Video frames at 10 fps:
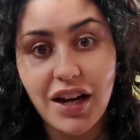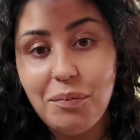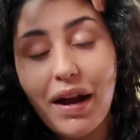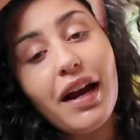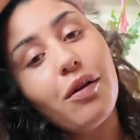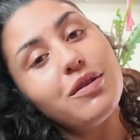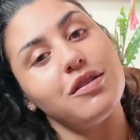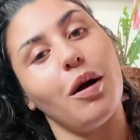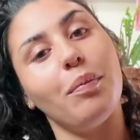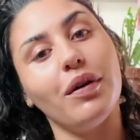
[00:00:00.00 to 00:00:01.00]
my hair was
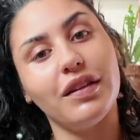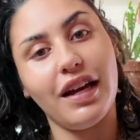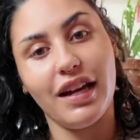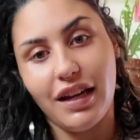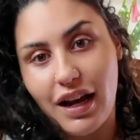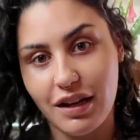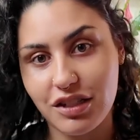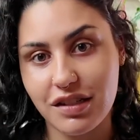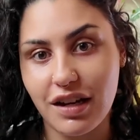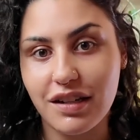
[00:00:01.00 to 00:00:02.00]
up all day and I
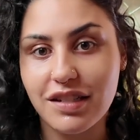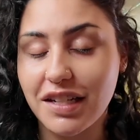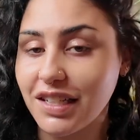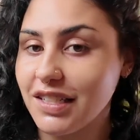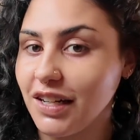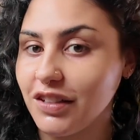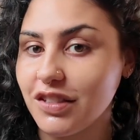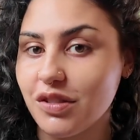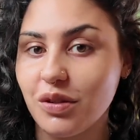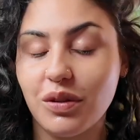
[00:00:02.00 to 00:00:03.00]
decided to take it down,
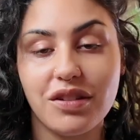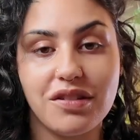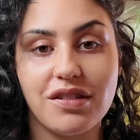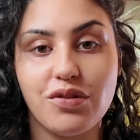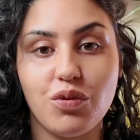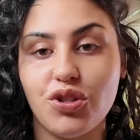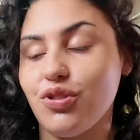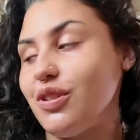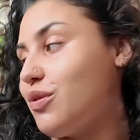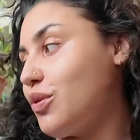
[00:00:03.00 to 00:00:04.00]
and so this is what you
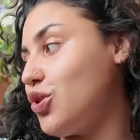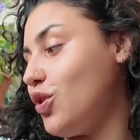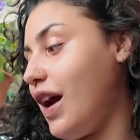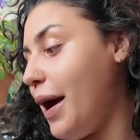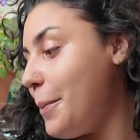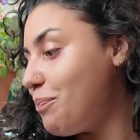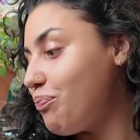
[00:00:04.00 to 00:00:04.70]
see is what you get.